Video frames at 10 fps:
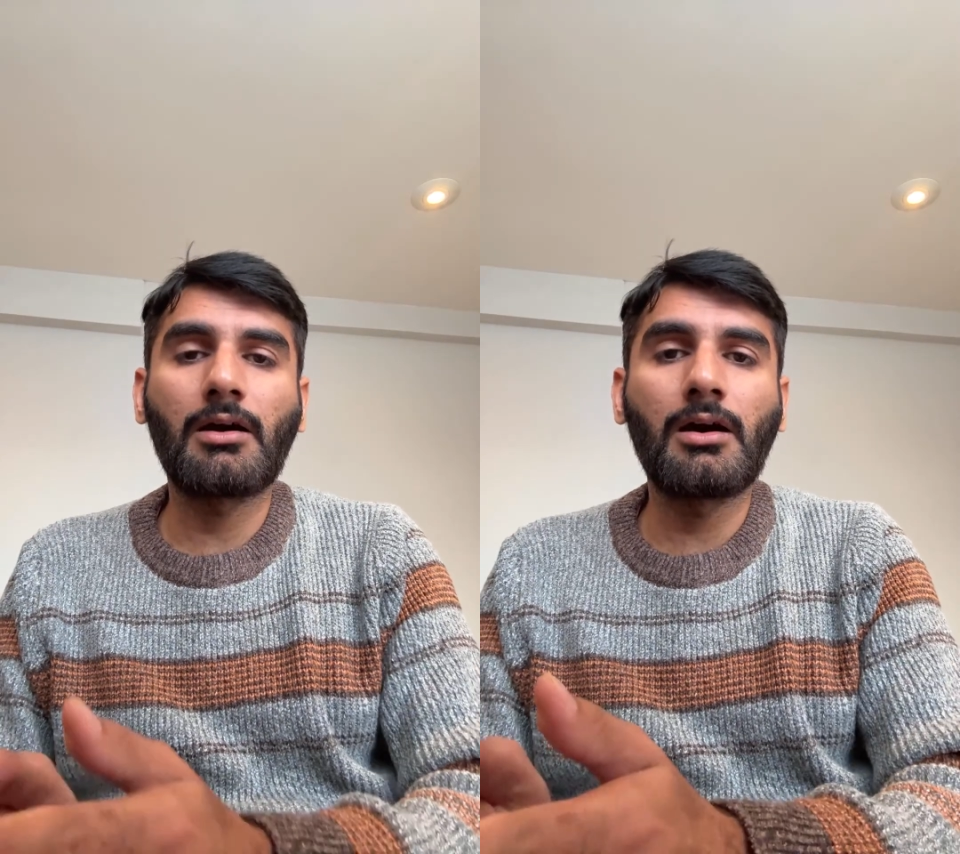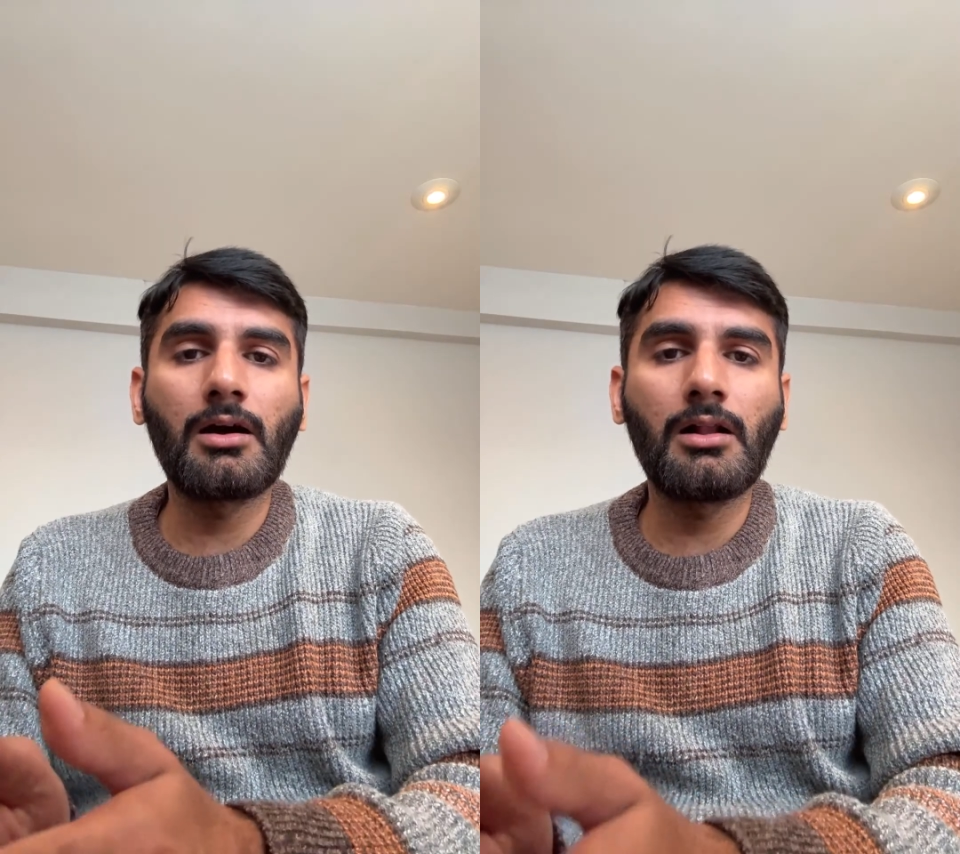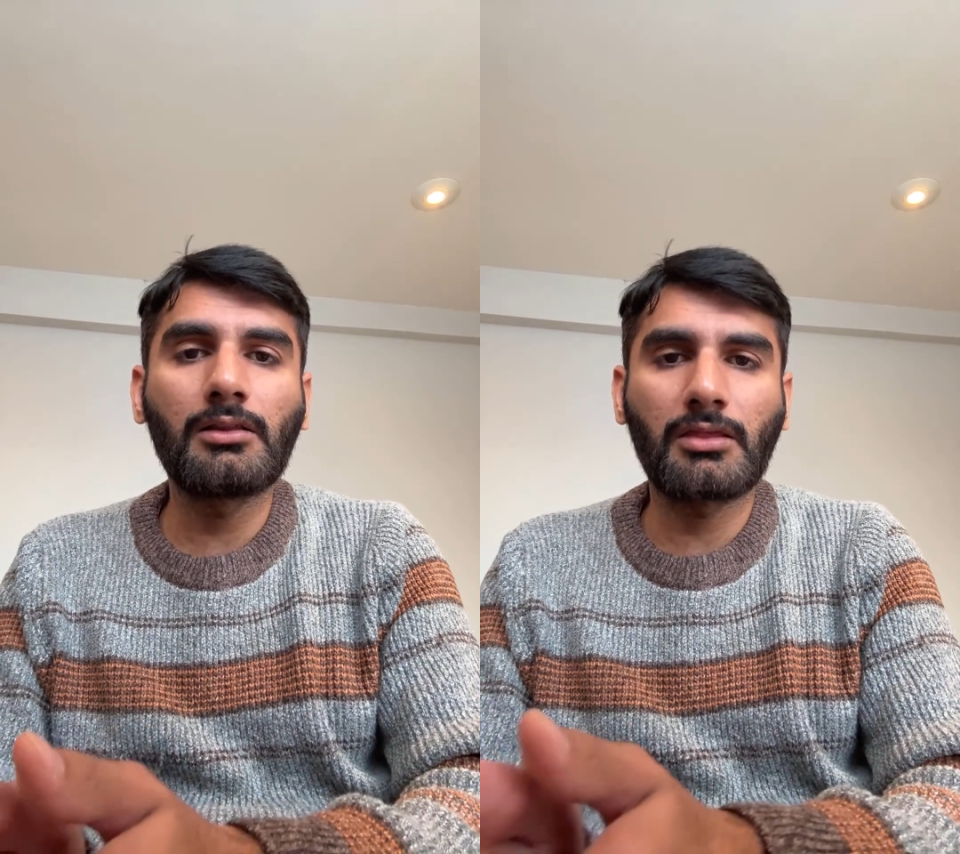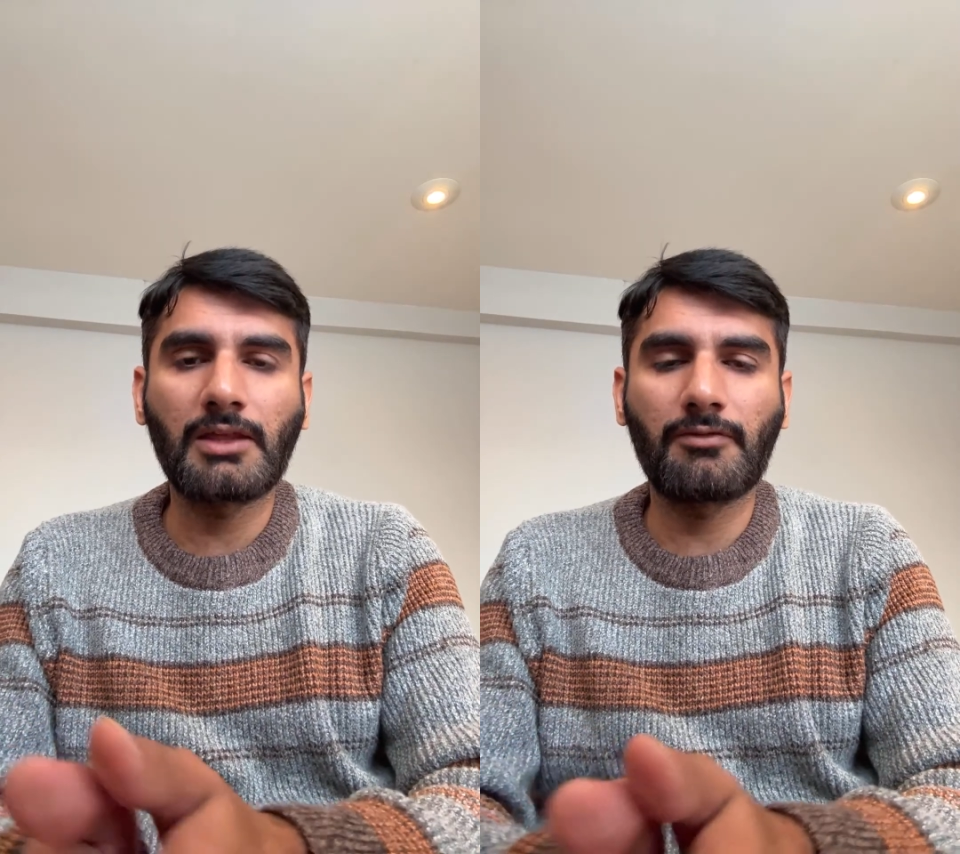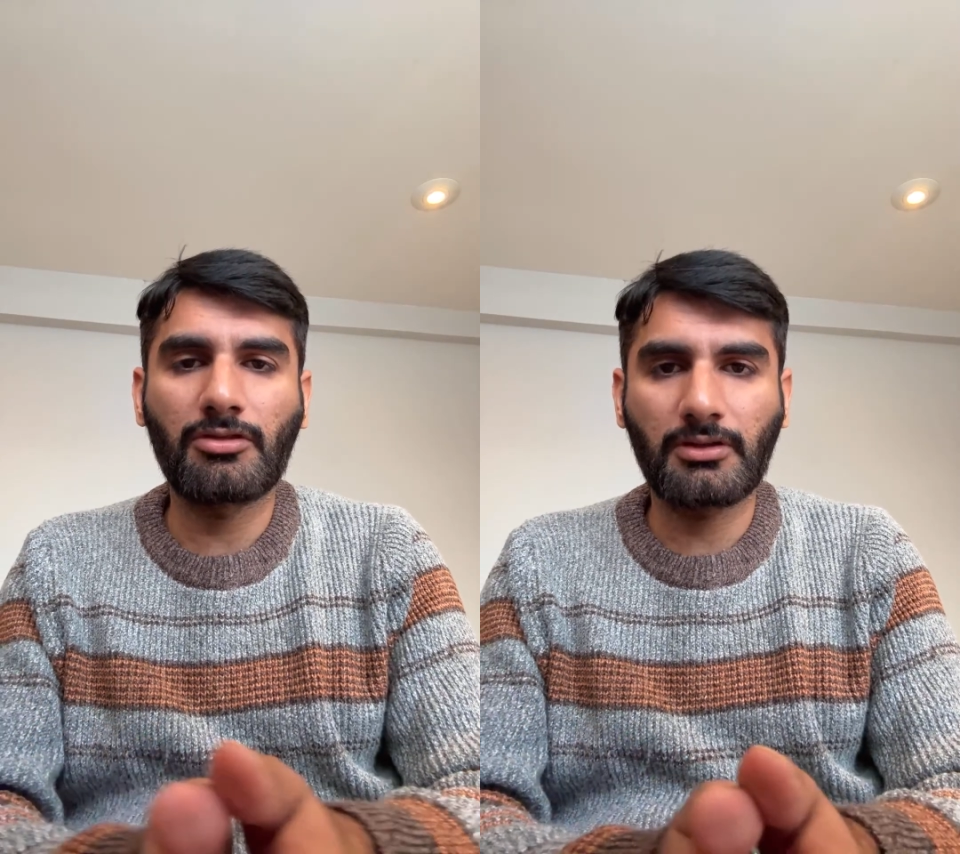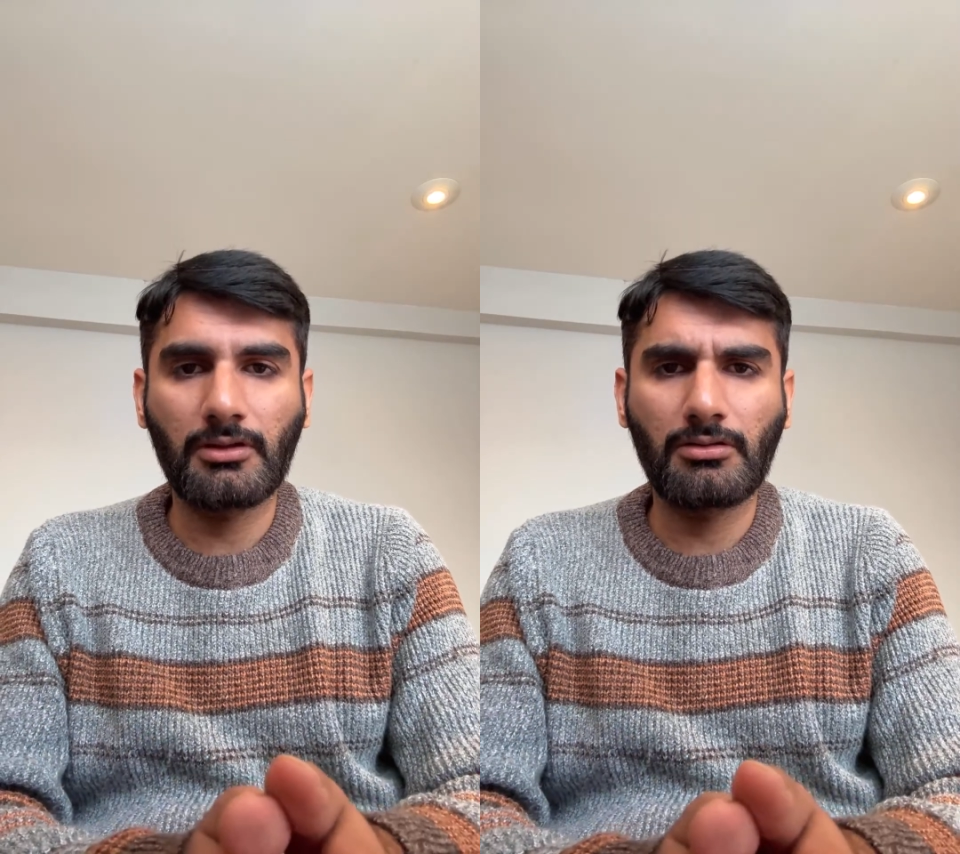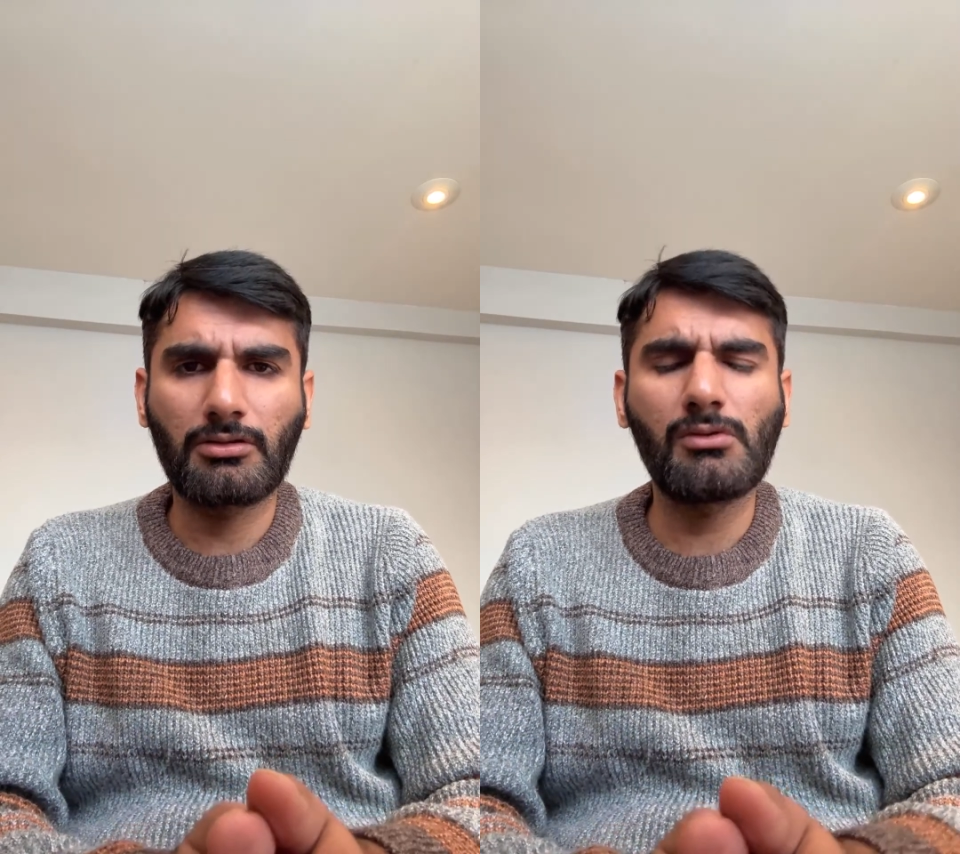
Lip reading: all the 7 skills.